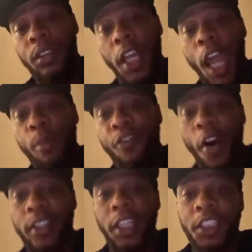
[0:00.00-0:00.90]
Team
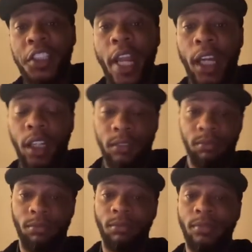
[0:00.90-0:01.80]
Fuck This Nigga.
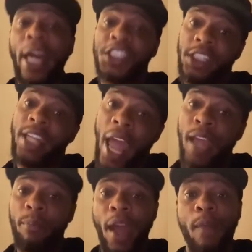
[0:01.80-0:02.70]
That's your
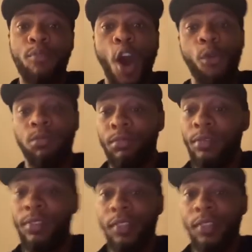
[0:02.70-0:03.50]
name, babe, bro.